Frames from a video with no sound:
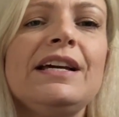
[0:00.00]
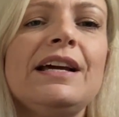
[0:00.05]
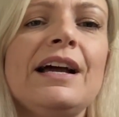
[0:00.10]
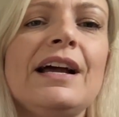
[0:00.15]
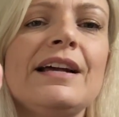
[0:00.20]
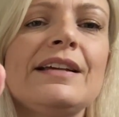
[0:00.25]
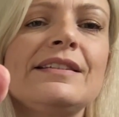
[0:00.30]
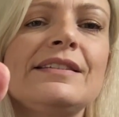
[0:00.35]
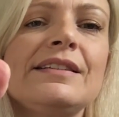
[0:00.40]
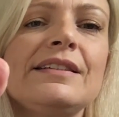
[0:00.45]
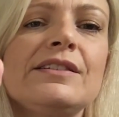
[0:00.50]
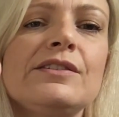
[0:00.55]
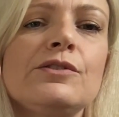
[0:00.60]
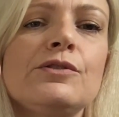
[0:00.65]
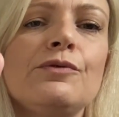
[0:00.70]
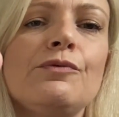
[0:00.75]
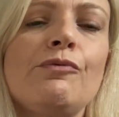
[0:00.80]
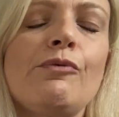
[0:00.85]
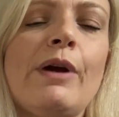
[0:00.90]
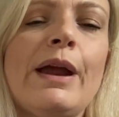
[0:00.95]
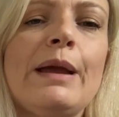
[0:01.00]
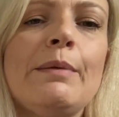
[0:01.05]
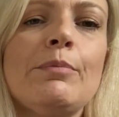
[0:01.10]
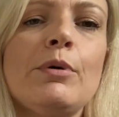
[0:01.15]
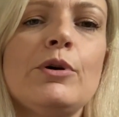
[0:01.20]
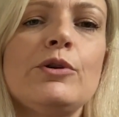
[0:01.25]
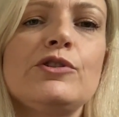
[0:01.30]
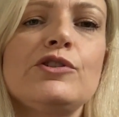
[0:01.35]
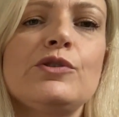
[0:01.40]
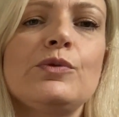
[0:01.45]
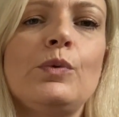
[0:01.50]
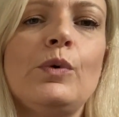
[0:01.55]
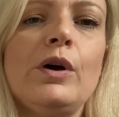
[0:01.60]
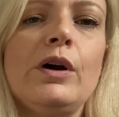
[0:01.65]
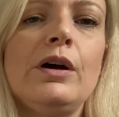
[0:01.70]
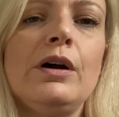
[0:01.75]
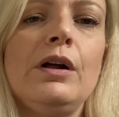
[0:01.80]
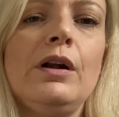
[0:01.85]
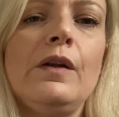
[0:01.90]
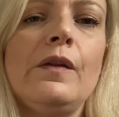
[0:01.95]
It has this sort of rainbow
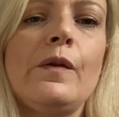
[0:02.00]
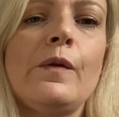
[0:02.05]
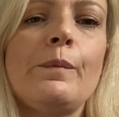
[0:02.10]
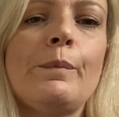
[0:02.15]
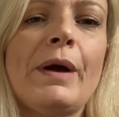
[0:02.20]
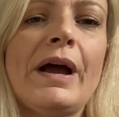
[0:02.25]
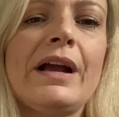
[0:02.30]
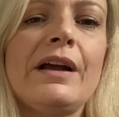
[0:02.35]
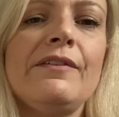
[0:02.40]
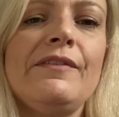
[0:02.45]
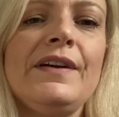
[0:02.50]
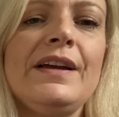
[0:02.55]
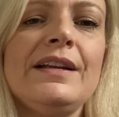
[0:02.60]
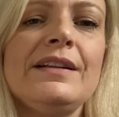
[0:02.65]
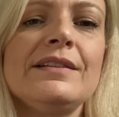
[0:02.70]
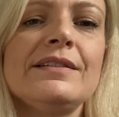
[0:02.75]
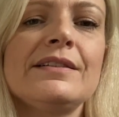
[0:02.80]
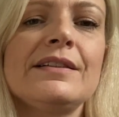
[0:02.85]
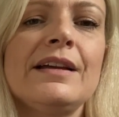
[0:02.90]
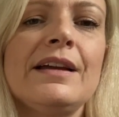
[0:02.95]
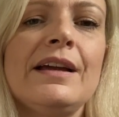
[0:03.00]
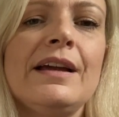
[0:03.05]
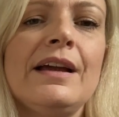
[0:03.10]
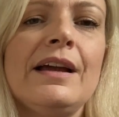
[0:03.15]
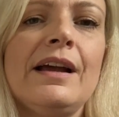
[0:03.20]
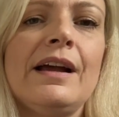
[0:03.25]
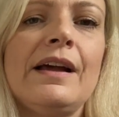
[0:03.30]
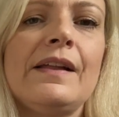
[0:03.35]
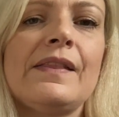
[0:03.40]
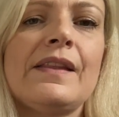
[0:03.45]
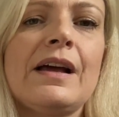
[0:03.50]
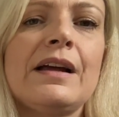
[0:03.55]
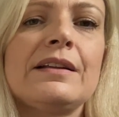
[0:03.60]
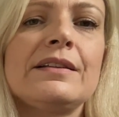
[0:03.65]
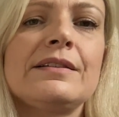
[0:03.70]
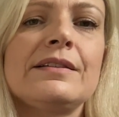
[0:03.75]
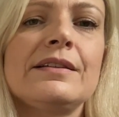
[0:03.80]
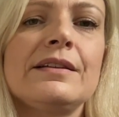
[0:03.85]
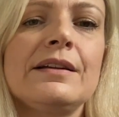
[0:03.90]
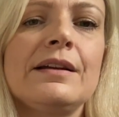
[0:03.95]
swirl on the back of it, and
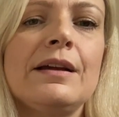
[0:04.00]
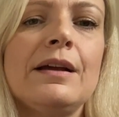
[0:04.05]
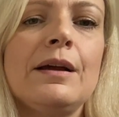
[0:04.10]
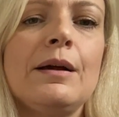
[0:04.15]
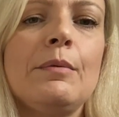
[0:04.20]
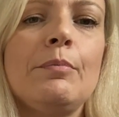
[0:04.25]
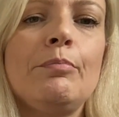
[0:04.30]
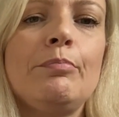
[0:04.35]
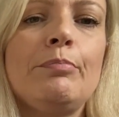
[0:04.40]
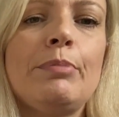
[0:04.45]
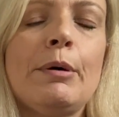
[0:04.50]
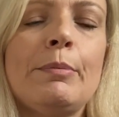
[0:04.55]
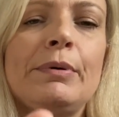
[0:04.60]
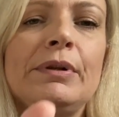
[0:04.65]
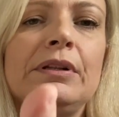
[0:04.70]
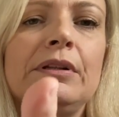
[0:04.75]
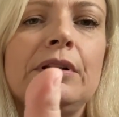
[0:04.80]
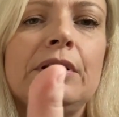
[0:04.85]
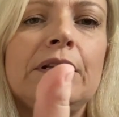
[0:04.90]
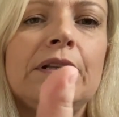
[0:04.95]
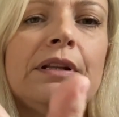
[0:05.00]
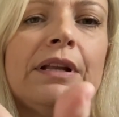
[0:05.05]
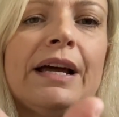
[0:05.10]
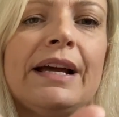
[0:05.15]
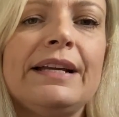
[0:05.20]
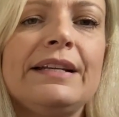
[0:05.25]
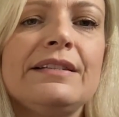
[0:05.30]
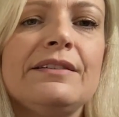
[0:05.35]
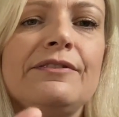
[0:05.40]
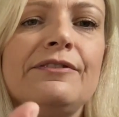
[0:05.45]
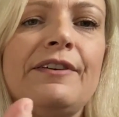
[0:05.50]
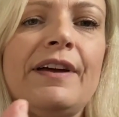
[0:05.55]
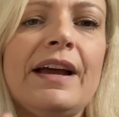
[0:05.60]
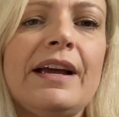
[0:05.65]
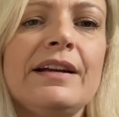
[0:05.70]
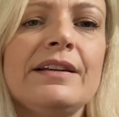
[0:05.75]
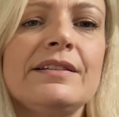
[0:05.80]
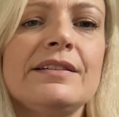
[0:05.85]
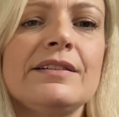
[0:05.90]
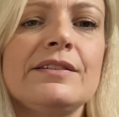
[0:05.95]
that bubble light
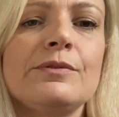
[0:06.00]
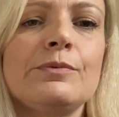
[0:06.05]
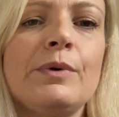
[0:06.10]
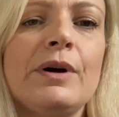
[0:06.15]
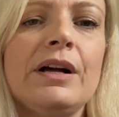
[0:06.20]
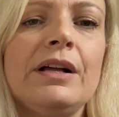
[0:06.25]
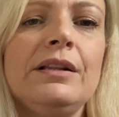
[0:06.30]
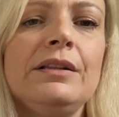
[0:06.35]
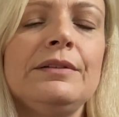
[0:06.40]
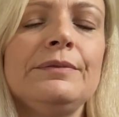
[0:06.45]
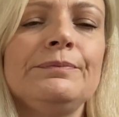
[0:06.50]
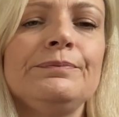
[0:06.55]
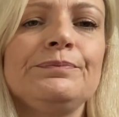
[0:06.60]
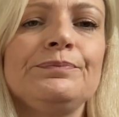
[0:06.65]
effect as well.